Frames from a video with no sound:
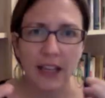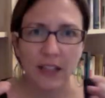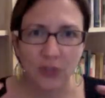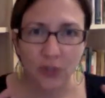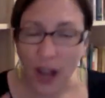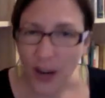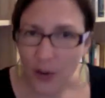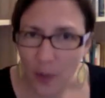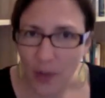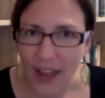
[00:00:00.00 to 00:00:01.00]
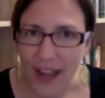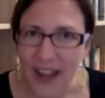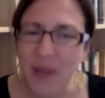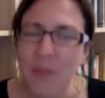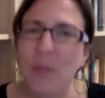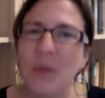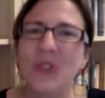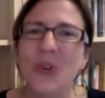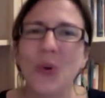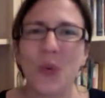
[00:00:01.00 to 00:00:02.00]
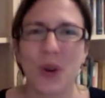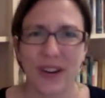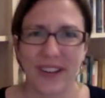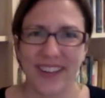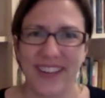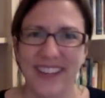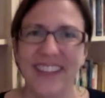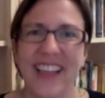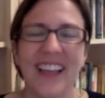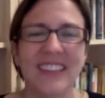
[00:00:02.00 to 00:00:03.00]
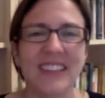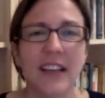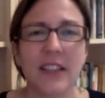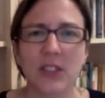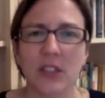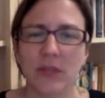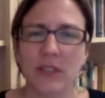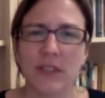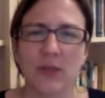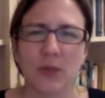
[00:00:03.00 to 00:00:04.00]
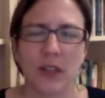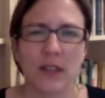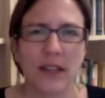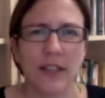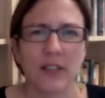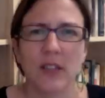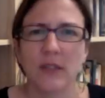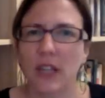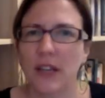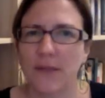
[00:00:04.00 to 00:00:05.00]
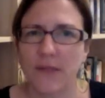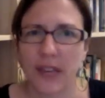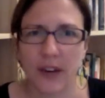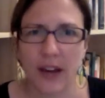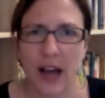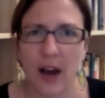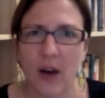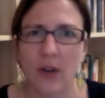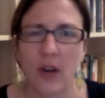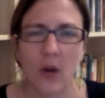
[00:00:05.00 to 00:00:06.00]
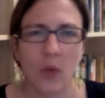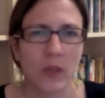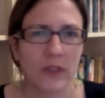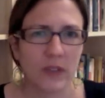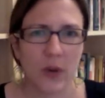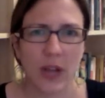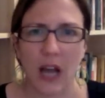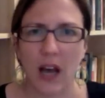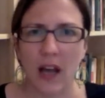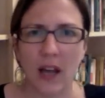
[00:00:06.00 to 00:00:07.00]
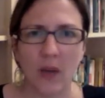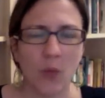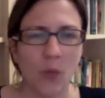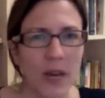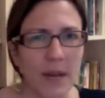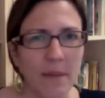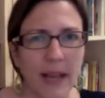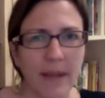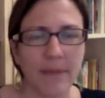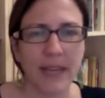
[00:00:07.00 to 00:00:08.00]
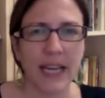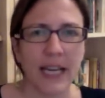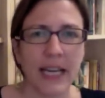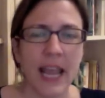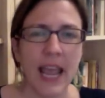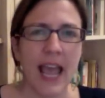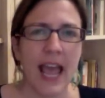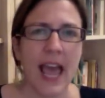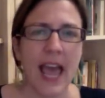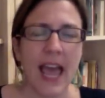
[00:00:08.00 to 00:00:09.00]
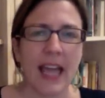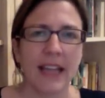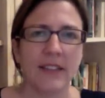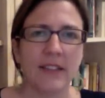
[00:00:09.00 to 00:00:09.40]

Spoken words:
try to apply it, but don't worry. Let yourself read the story. Let yourself try to figure out what's going on, what it might mean, and